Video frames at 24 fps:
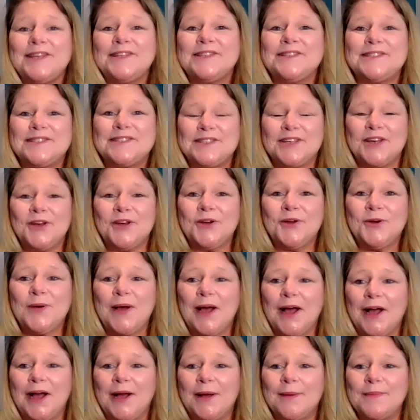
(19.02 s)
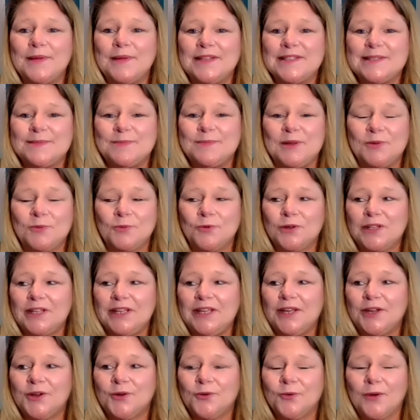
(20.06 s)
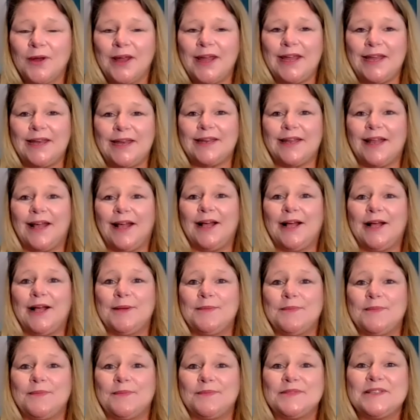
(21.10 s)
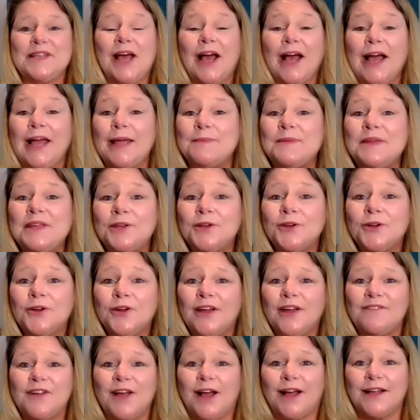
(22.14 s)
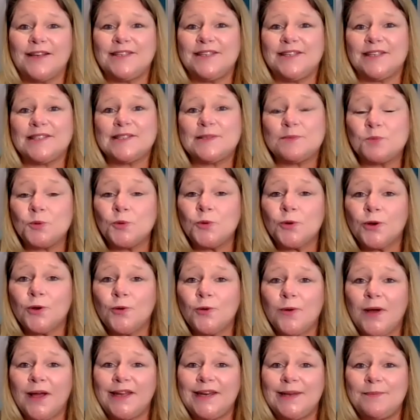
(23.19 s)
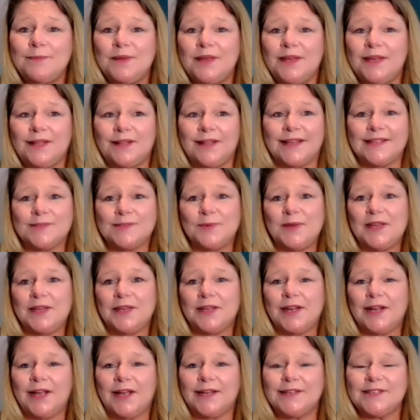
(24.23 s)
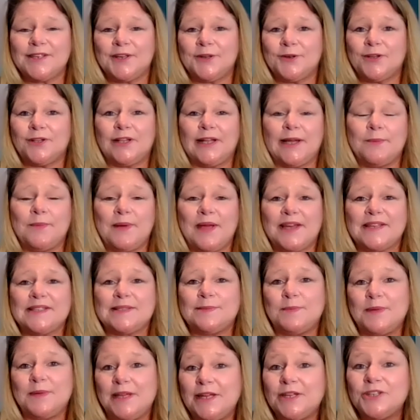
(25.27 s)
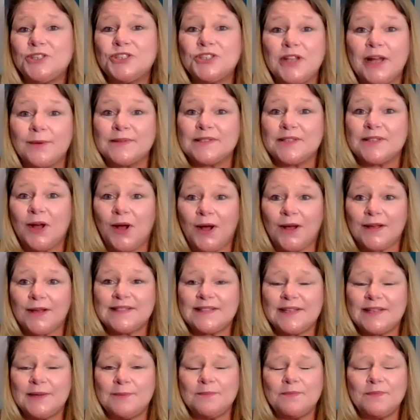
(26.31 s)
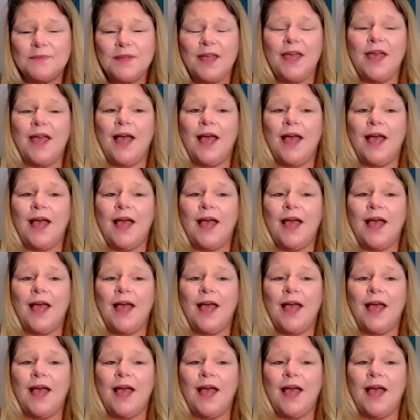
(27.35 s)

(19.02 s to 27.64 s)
So it's been really a great time here. I've got to explore quite a bit. Last weekend, I got to go to Clam Pass Beach. That was awesome.